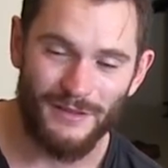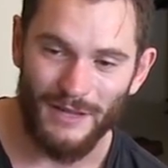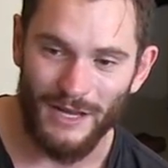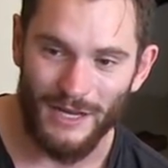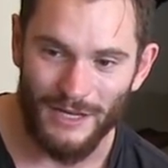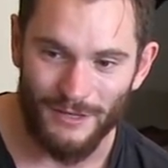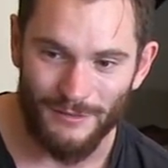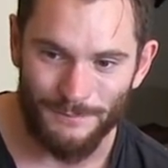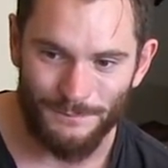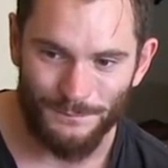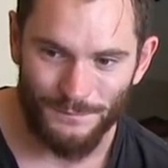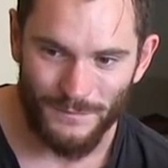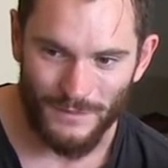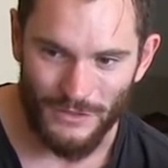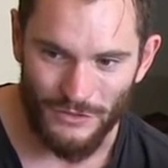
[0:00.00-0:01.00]
Um,
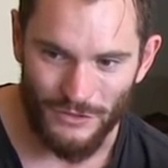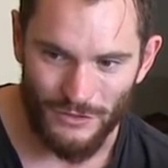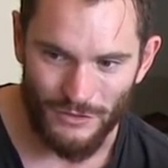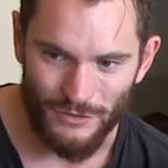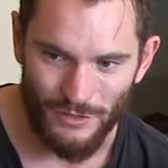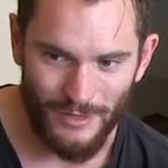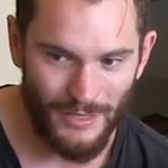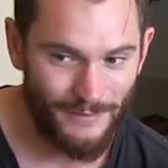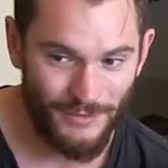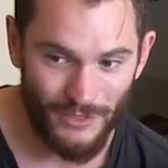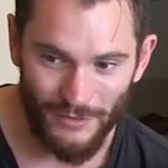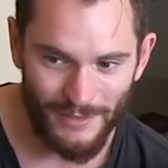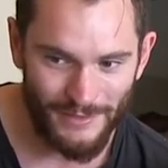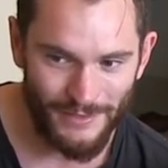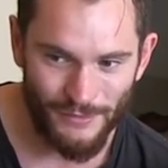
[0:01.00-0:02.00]
I have
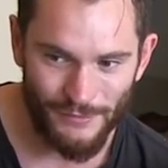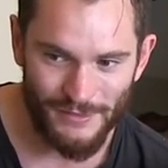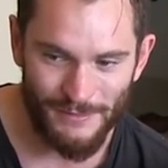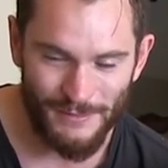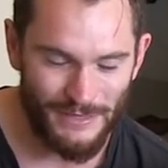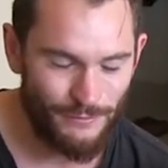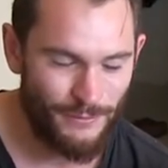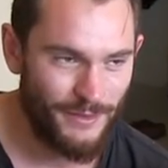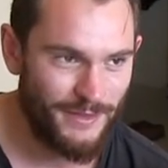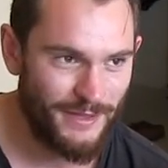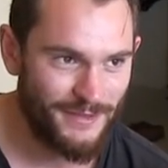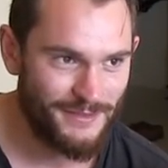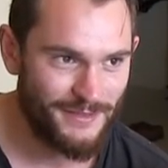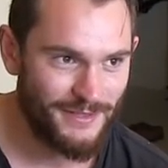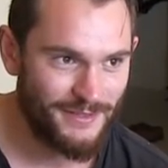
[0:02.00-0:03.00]
no idea who Deepcover
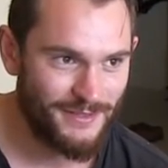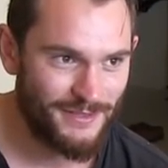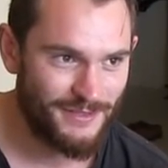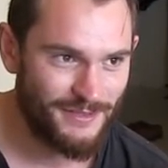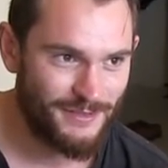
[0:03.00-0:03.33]
1000 is.